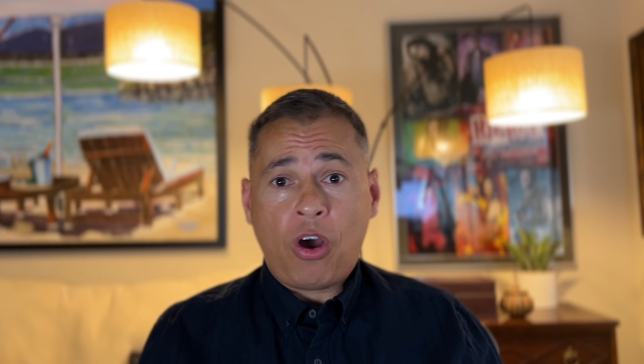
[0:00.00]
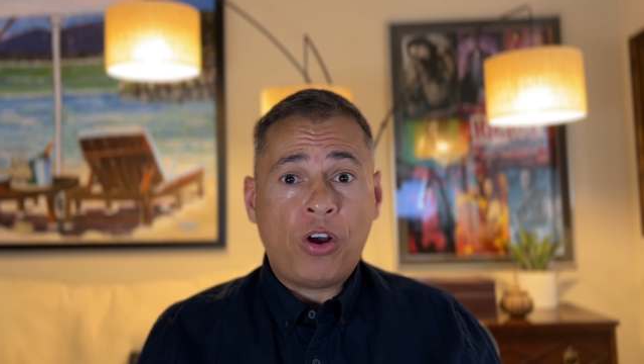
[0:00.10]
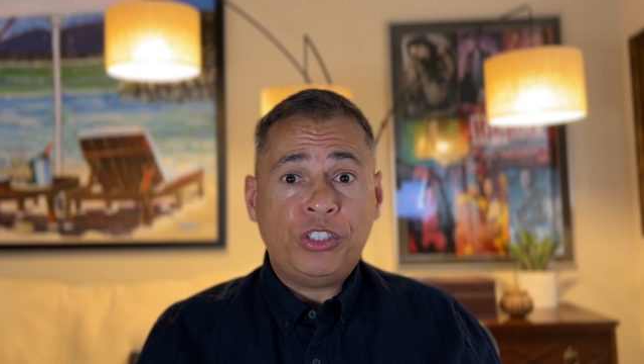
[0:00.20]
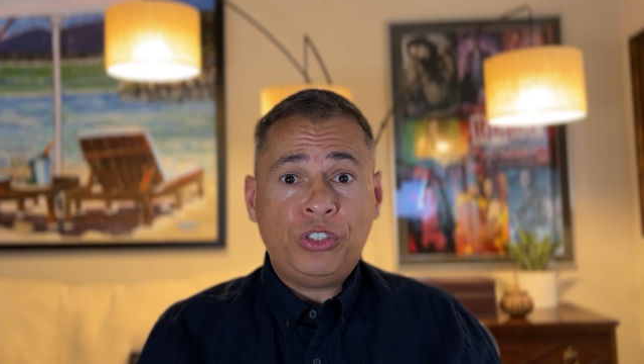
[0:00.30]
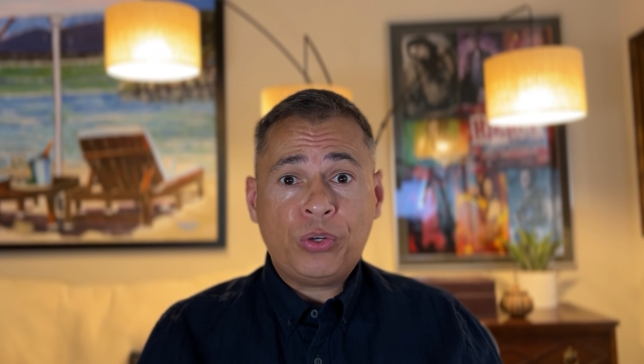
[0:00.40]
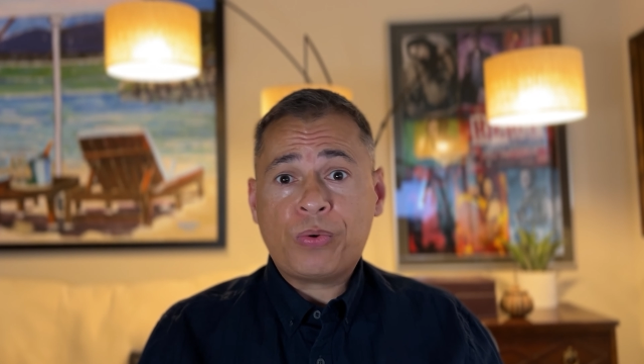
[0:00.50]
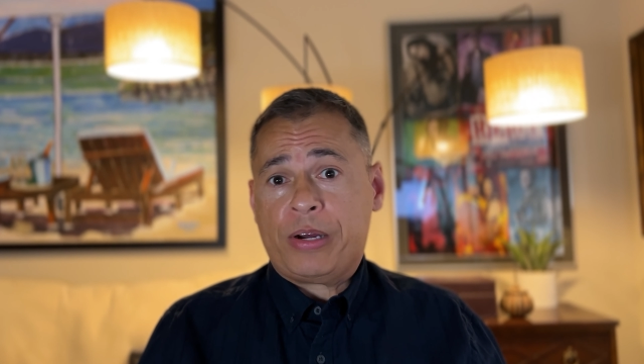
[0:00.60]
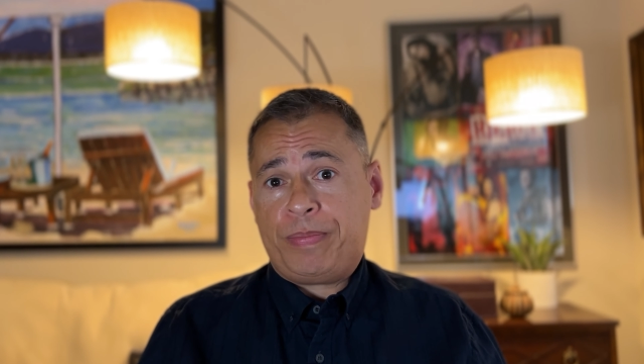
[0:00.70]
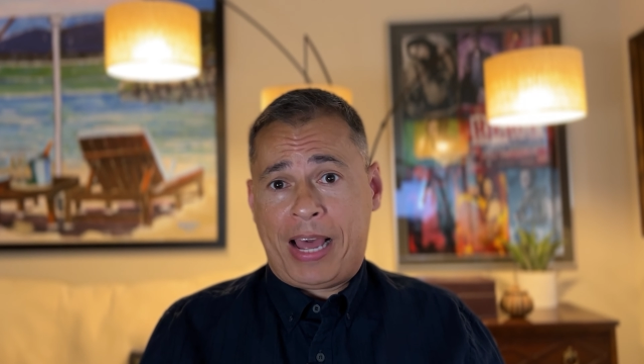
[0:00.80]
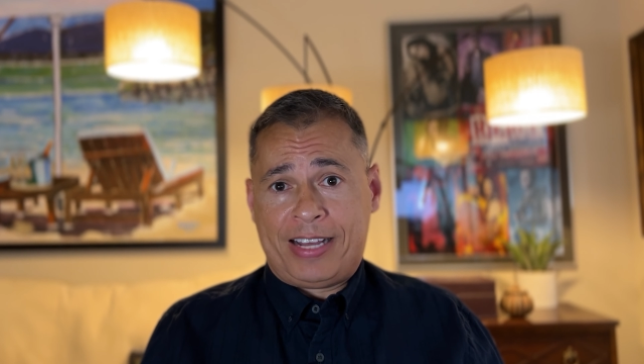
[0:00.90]
on
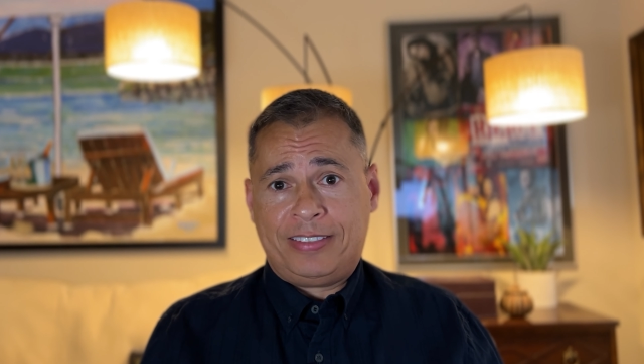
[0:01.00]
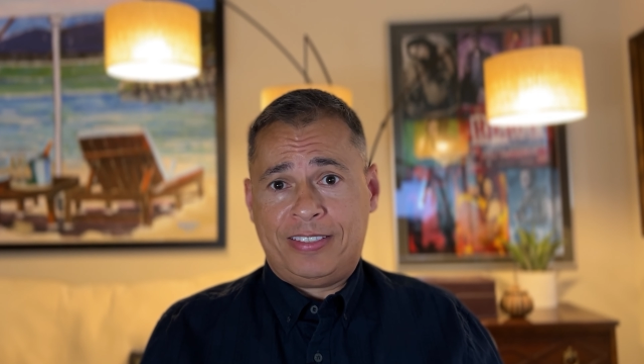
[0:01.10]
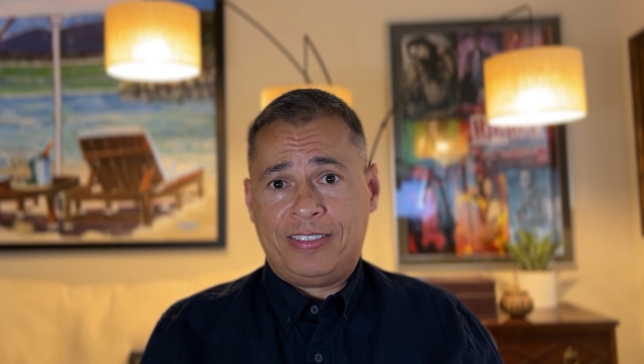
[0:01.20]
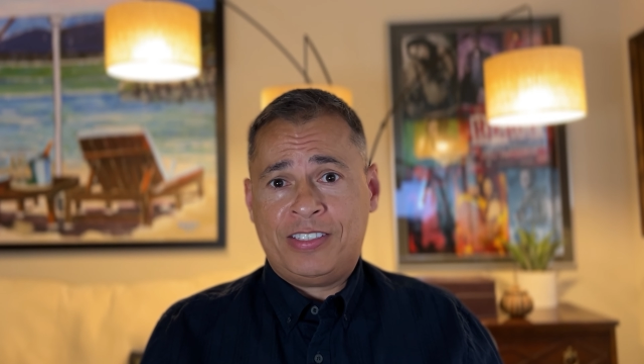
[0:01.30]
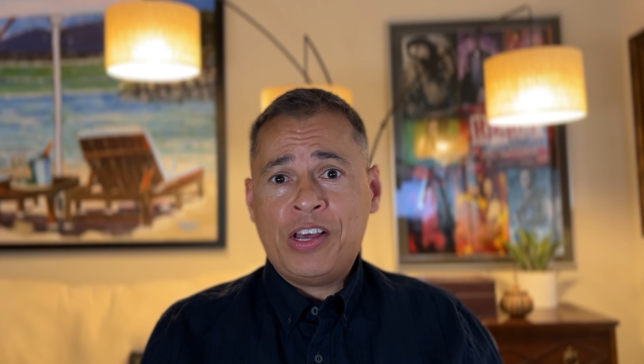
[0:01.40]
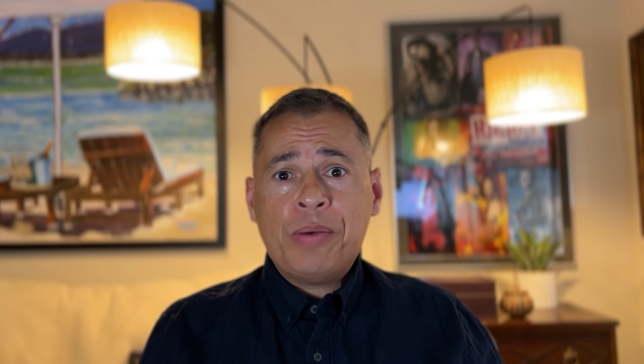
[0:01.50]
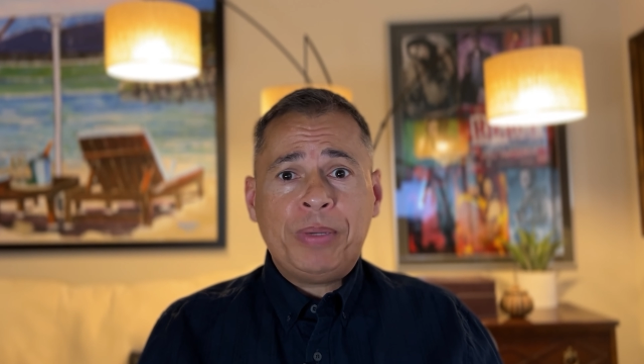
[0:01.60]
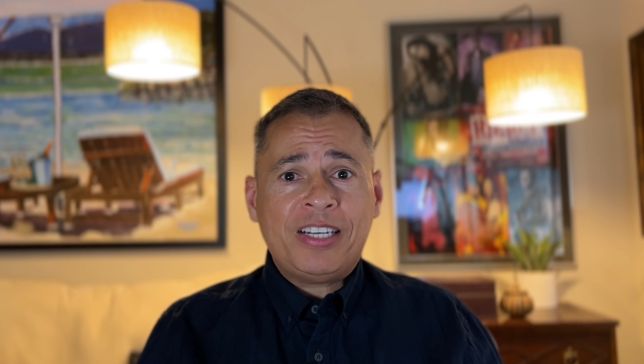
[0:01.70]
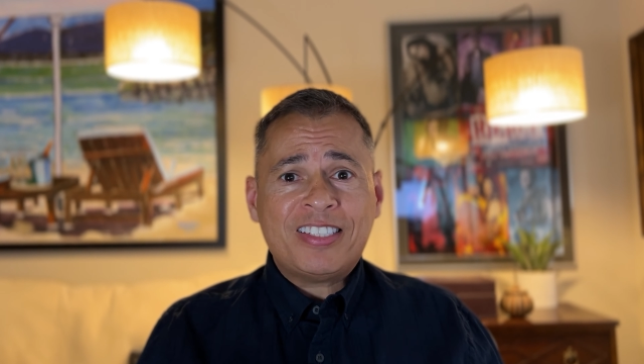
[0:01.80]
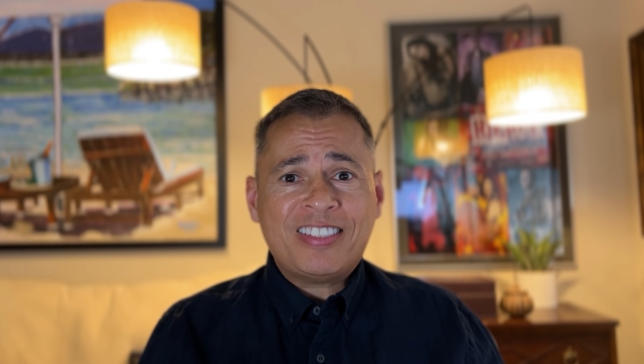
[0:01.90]
Eurail passes
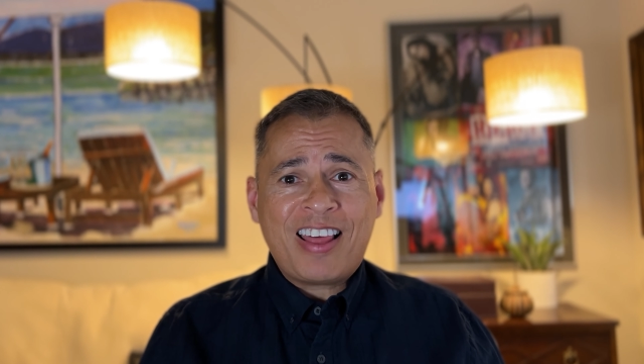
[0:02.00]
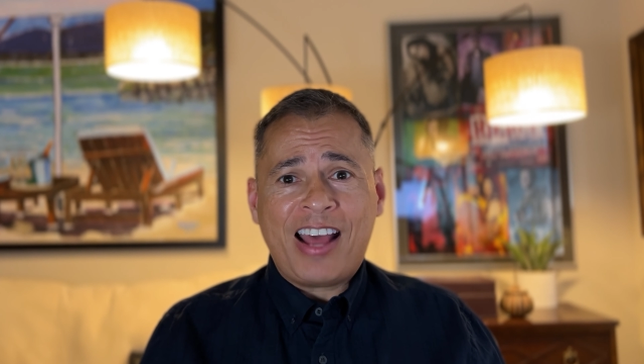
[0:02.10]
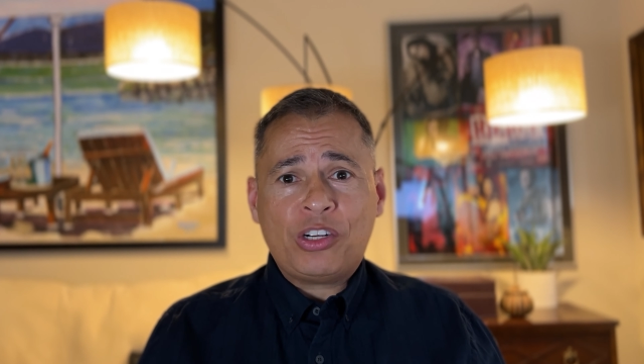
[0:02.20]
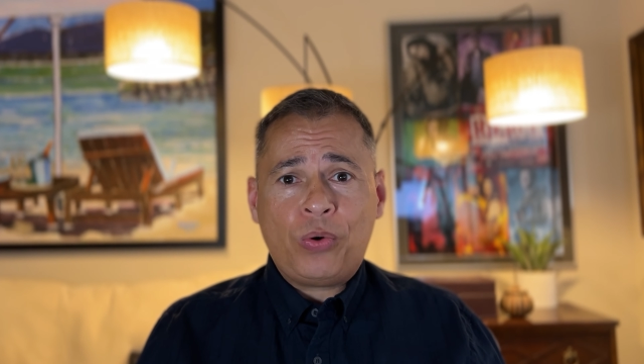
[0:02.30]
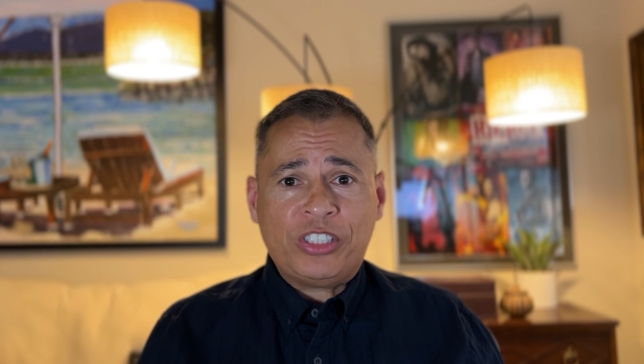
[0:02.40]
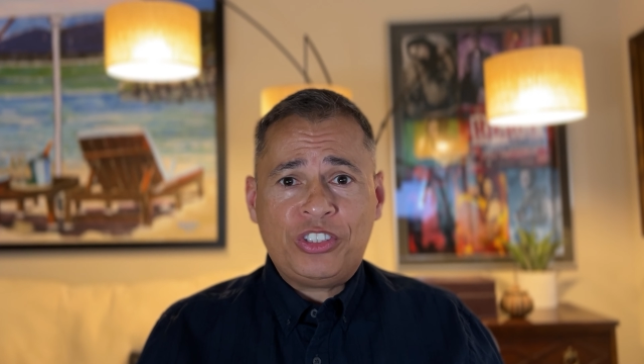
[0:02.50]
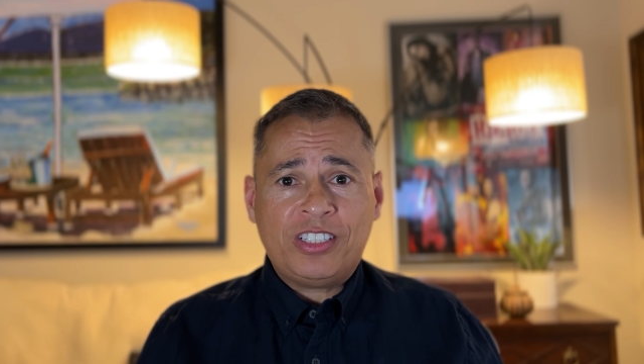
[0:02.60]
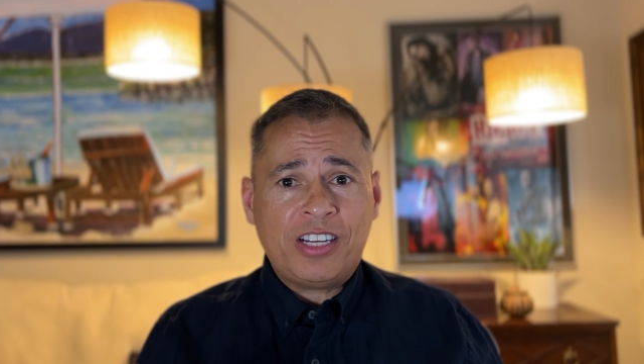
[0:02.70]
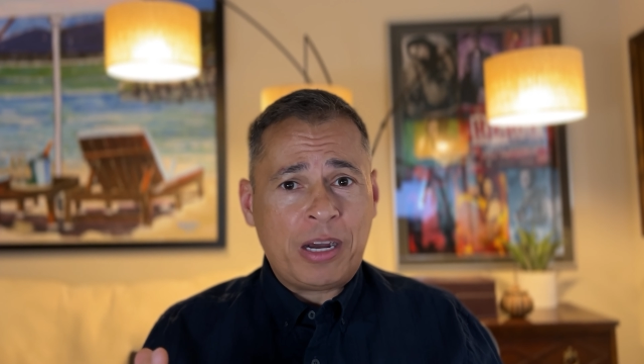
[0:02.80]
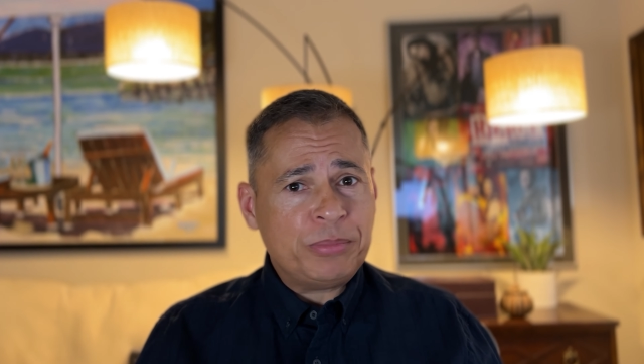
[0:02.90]
because that question
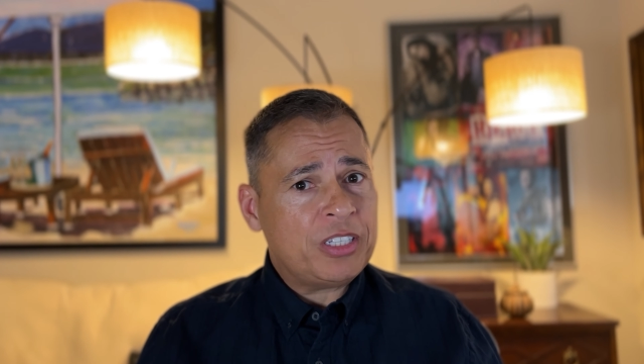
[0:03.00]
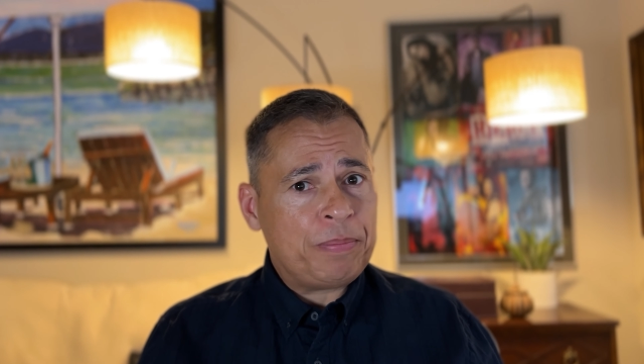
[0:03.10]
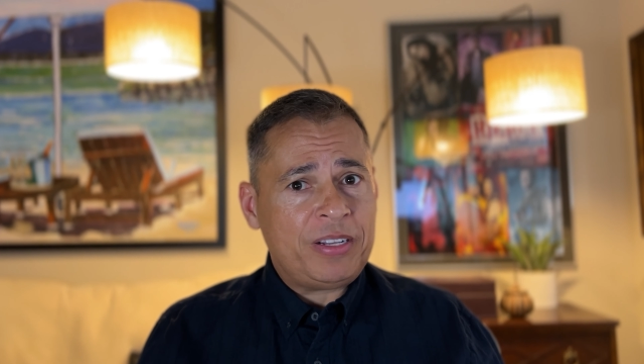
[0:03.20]
comes up a